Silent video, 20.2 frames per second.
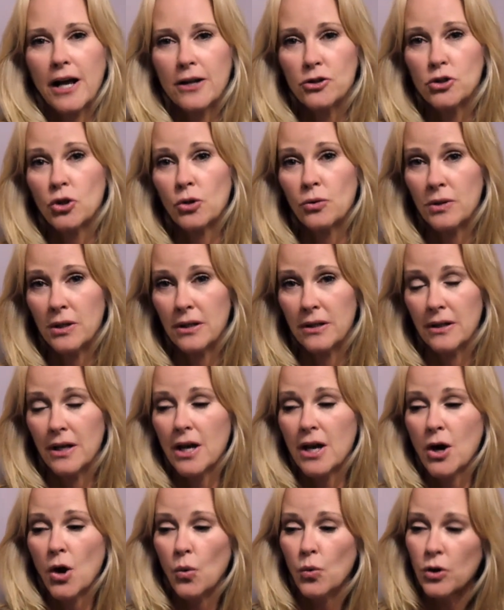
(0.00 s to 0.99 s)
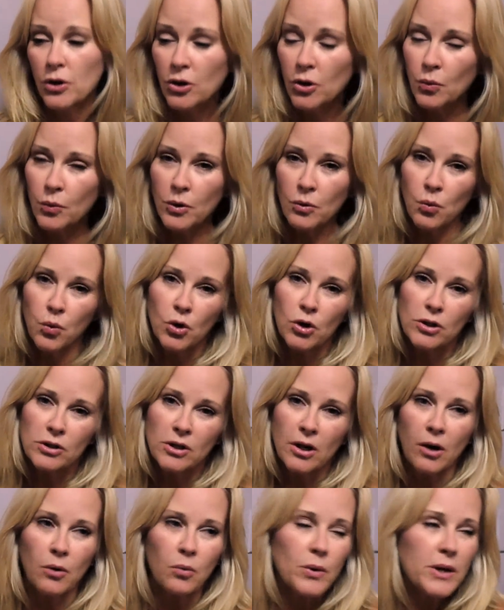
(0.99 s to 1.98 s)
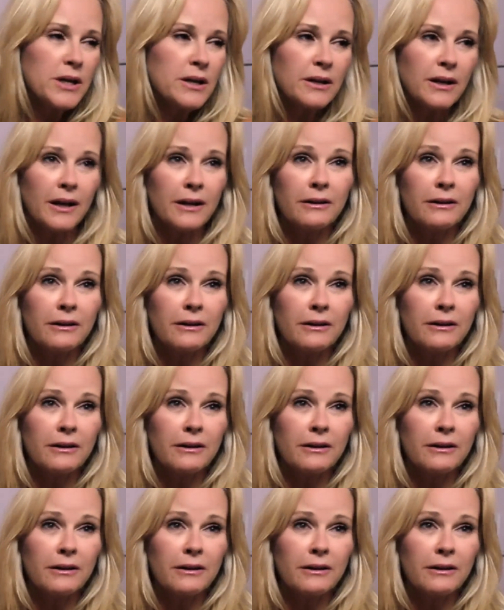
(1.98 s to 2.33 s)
And so we worked all week,